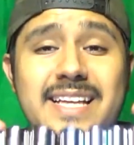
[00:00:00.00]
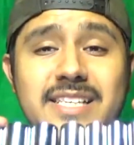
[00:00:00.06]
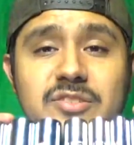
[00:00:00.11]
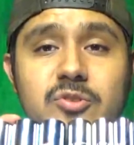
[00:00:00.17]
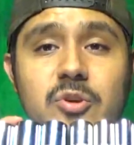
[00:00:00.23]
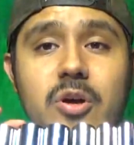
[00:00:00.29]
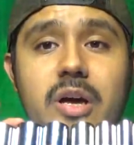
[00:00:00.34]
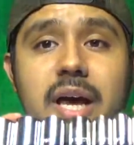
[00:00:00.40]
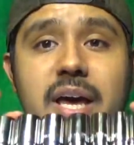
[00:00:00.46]

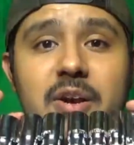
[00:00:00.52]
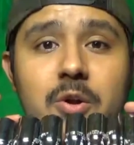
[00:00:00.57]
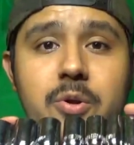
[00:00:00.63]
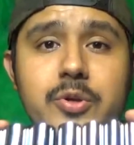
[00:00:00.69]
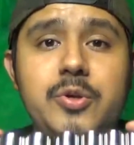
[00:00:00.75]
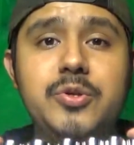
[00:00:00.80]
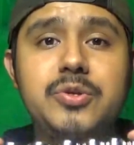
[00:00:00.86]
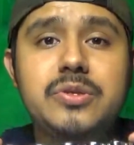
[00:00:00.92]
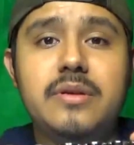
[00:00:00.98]
So I
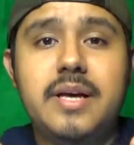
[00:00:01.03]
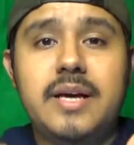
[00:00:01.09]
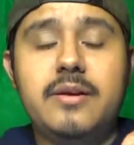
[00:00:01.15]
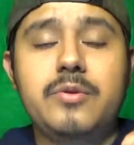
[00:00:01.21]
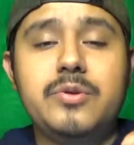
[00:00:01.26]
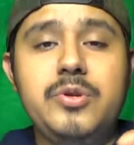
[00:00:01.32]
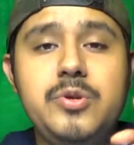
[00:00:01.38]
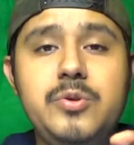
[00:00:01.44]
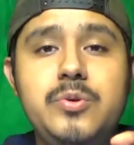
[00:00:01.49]

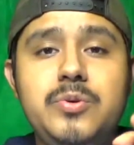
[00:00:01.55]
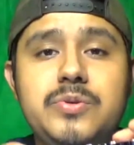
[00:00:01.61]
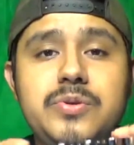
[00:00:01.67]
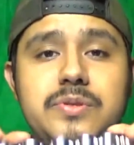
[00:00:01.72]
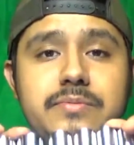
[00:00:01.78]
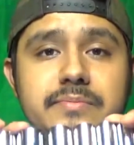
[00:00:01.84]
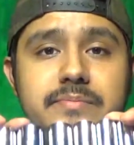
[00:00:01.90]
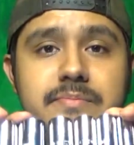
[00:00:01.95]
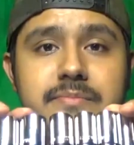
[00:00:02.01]
don't
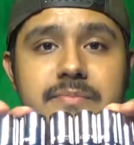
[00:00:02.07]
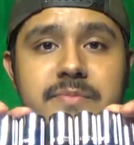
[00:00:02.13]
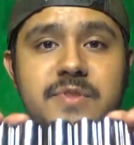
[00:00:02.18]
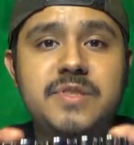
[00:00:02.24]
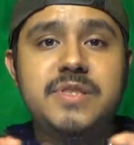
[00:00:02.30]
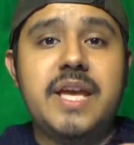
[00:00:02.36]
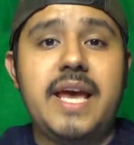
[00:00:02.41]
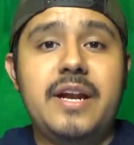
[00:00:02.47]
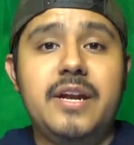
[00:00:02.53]
use
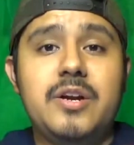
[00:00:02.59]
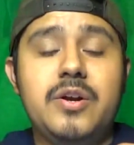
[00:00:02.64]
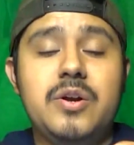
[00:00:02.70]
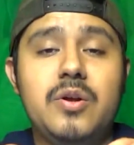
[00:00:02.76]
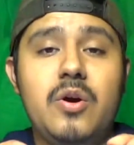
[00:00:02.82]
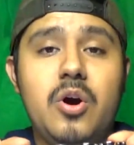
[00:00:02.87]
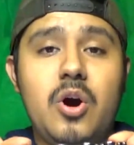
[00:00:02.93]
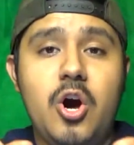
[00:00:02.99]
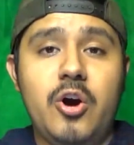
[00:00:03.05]
standard
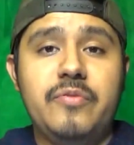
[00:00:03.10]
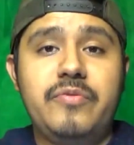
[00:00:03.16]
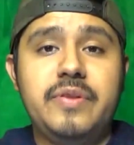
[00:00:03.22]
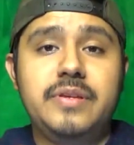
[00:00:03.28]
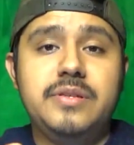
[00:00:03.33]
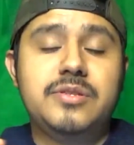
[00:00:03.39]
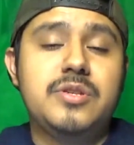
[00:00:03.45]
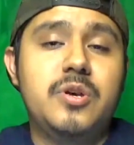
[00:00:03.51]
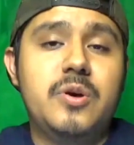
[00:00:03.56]

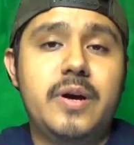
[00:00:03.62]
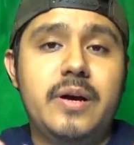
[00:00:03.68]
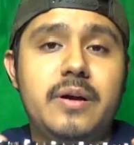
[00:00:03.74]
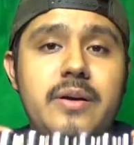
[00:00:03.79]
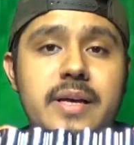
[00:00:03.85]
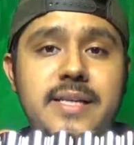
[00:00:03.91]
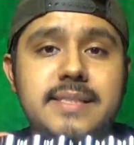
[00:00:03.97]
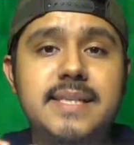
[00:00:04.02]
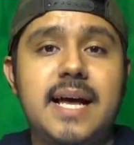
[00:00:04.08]
often, so
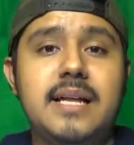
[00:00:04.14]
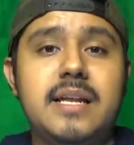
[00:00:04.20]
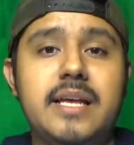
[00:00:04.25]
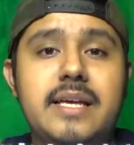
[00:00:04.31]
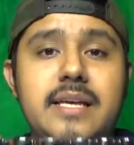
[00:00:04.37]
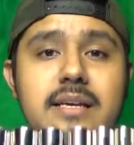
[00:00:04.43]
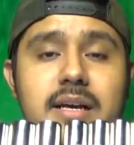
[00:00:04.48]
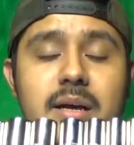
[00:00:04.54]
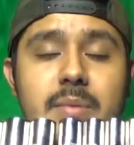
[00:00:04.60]
it's not
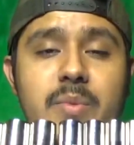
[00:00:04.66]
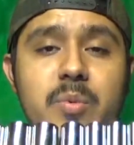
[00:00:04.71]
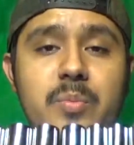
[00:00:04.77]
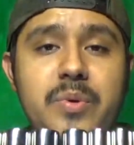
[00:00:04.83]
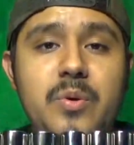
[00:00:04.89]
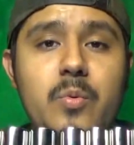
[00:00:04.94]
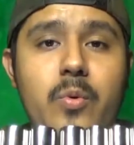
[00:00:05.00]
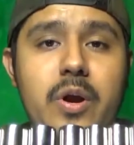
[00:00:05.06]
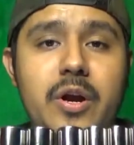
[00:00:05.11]
like I'm gonna
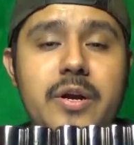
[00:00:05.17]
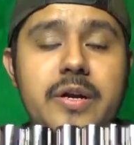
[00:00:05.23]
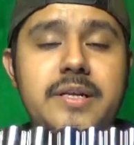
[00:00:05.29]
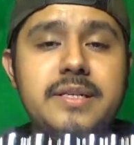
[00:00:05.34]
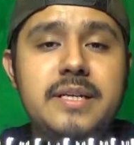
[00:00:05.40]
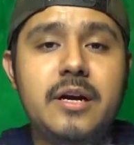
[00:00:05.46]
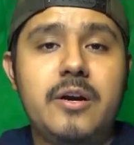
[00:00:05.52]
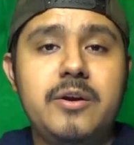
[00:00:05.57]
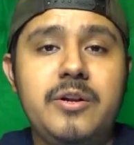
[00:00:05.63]
be wearing and
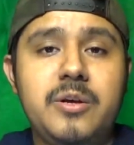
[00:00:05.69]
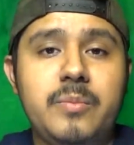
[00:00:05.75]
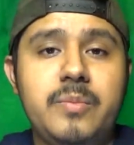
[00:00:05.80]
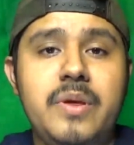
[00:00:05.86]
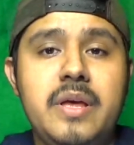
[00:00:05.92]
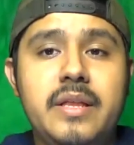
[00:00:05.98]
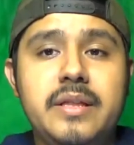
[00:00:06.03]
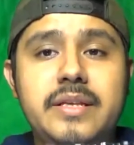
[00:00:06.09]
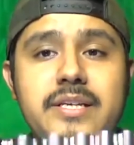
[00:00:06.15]
tearing them.
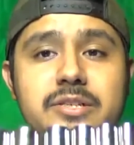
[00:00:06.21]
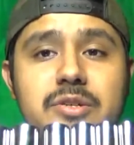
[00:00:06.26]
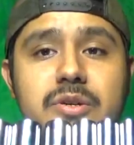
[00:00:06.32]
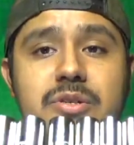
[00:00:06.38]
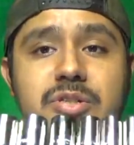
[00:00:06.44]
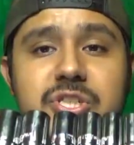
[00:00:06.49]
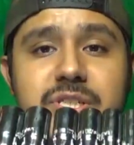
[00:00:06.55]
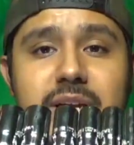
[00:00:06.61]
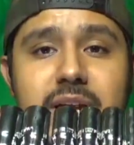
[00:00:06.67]
These are
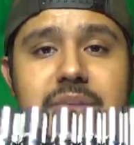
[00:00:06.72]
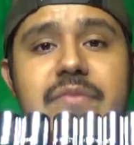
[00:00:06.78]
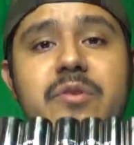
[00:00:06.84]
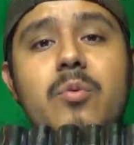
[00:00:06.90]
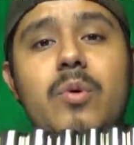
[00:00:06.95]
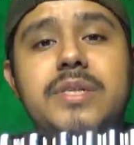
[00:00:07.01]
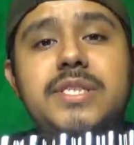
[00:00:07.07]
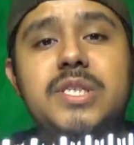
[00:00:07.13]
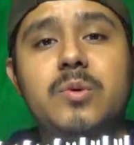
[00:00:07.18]
just every
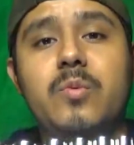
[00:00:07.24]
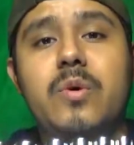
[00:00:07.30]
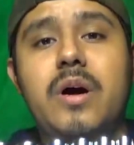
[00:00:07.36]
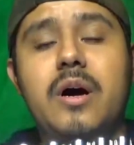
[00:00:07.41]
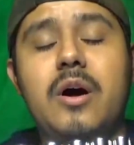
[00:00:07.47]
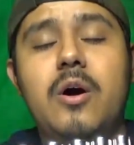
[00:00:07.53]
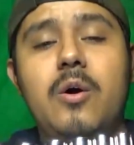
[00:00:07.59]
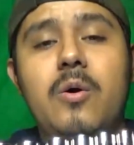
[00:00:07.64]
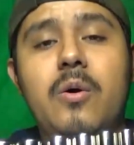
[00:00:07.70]
once in a
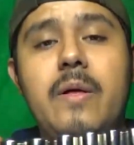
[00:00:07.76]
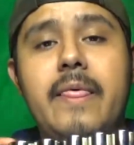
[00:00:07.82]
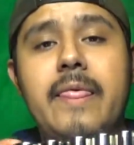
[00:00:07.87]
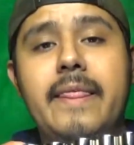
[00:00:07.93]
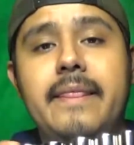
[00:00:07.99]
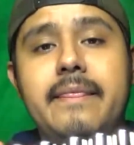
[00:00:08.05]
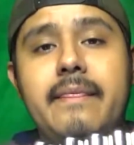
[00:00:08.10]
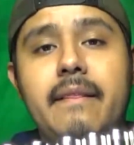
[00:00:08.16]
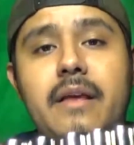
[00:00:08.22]
while,
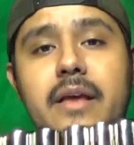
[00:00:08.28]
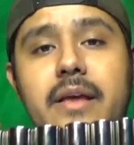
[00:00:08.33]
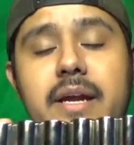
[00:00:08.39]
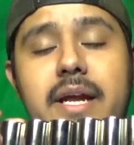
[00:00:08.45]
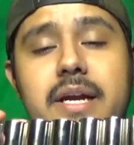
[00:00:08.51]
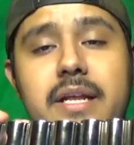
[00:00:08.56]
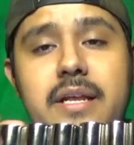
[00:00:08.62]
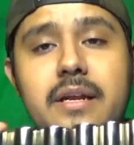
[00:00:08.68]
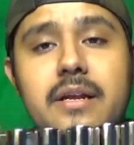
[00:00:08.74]
and
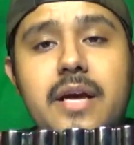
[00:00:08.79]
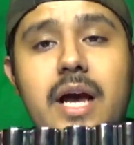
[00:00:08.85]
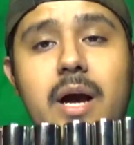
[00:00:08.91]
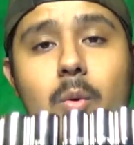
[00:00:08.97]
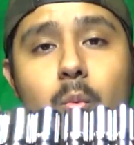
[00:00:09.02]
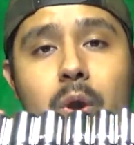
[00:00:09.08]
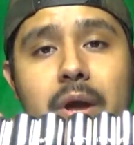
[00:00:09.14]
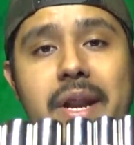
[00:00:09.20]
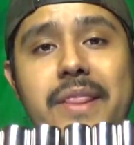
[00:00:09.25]
I
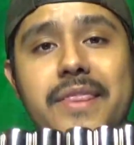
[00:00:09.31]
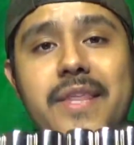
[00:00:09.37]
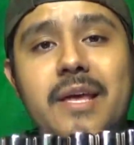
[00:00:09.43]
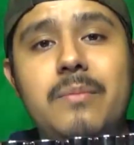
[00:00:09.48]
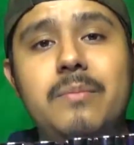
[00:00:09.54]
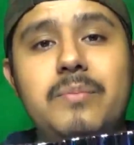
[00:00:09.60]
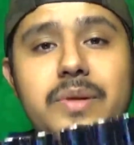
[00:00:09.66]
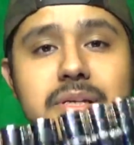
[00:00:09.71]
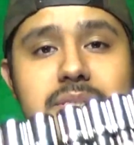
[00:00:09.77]
wanted
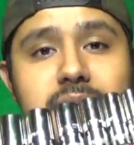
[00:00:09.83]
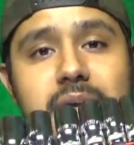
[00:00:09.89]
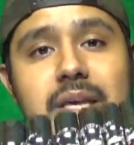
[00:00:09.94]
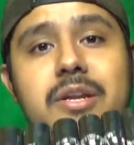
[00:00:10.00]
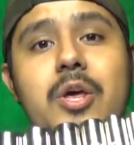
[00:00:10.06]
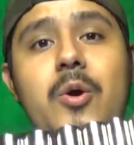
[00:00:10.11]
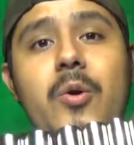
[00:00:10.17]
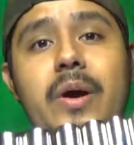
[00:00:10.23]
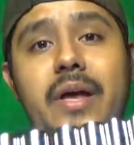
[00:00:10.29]
them because I
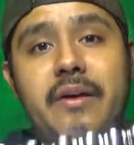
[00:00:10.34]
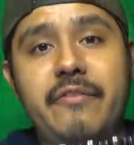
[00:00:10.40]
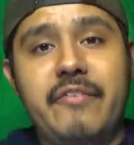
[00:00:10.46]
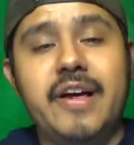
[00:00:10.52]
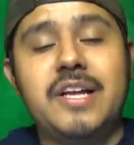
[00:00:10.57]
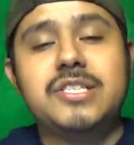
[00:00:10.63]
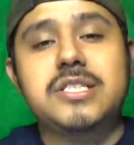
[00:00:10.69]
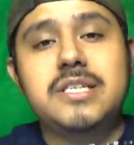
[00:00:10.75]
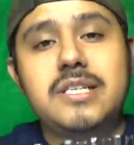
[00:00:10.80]
know I
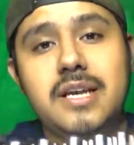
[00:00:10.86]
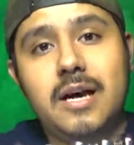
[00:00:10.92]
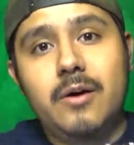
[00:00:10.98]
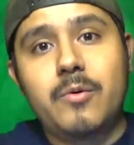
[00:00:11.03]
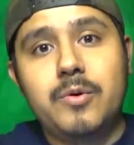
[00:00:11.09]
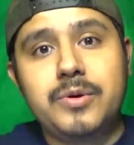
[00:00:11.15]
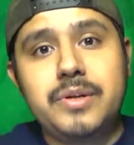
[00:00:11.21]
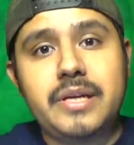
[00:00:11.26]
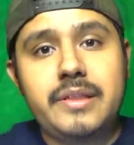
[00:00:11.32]
eventually
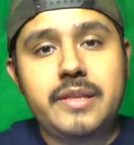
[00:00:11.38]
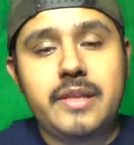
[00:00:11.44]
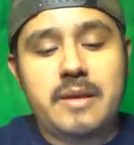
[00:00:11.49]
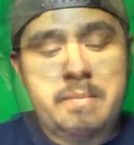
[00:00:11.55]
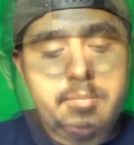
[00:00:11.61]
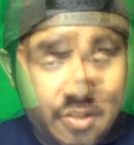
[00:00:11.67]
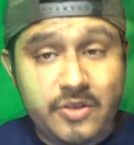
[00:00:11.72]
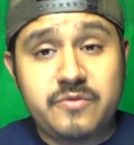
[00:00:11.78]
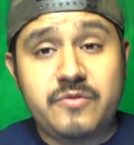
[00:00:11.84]
will need
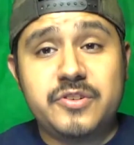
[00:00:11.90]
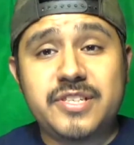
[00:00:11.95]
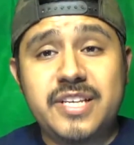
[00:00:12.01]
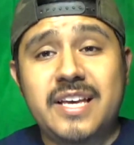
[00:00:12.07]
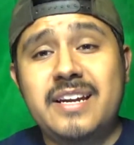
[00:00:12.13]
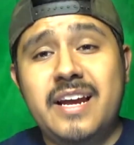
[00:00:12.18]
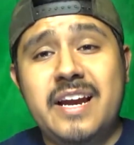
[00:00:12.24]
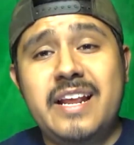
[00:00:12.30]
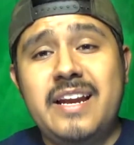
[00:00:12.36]
them. So for
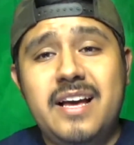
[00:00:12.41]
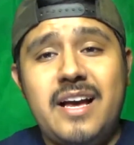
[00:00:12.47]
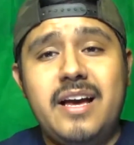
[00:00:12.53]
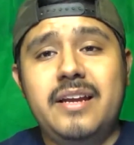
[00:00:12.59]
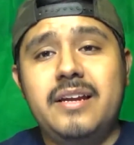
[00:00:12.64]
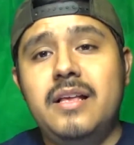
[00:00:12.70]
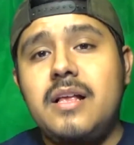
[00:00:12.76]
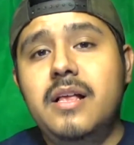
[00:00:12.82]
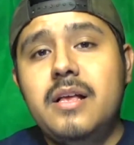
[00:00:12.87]

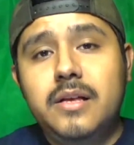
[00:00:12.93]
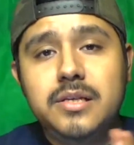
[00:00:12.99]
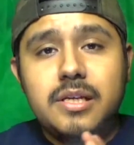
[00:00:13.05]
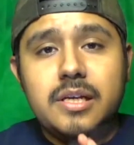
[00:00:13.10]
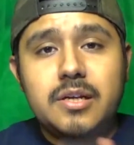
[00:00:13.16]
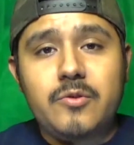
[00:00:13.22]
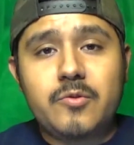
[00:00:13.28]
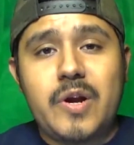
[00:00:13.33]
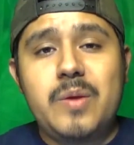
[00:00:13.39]
$10.99,
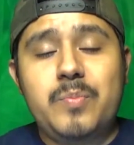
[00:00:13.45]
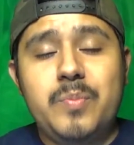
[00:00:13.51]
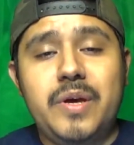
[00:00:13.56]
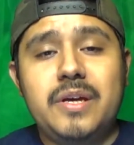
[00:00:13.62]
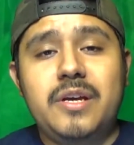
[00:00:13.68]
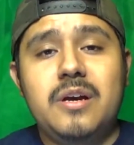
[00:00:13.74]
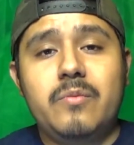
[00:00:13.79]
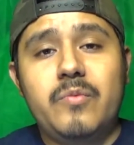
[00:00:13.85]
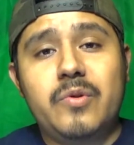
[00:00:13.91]
great
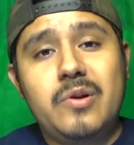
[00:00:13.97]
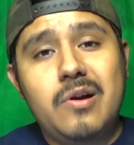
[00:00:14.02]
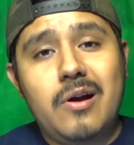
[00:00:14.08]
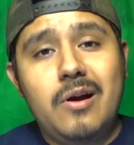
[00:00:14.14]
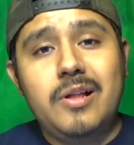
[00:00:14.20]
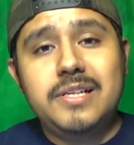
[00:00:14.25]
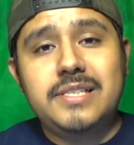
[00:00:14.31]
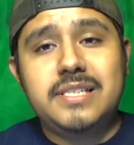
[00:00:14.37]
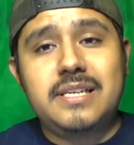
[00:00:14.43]
pickup
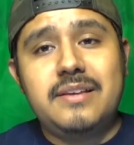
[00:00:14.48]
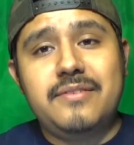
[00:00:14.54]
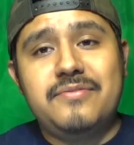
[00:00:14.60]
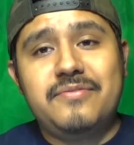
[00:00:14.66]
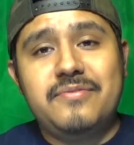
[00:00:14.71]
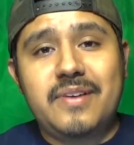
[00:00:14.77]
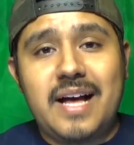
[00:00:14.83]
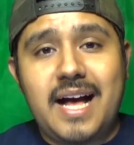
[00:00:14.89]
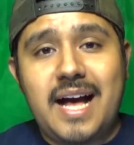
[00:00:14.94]
regardless
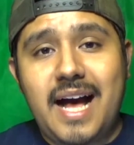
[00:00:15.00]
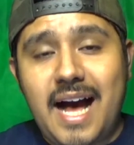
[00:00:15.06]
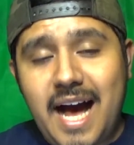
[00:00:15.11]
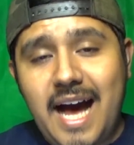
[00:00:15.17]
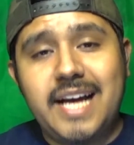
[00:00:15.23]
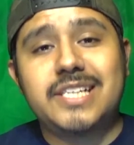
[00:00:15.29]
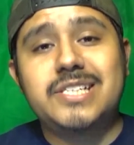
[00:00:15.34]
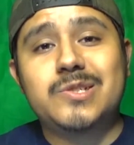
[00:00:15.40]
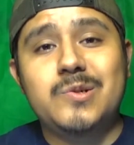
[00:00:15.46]
if
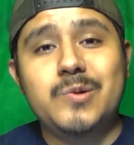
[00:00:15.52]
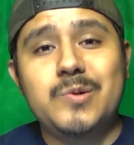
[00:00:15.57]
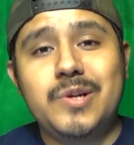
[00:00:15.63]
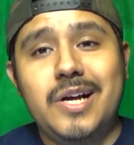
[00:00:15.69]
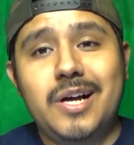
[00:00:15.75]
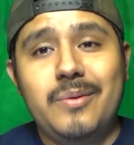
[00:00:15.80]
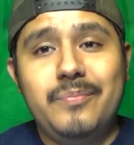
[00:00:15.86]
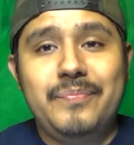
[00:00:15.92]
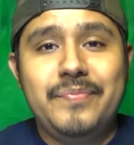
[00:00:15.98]
I screwed
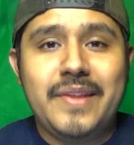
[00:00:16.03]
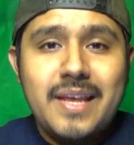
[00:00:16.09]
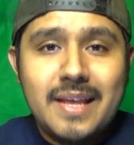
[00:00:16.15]
up.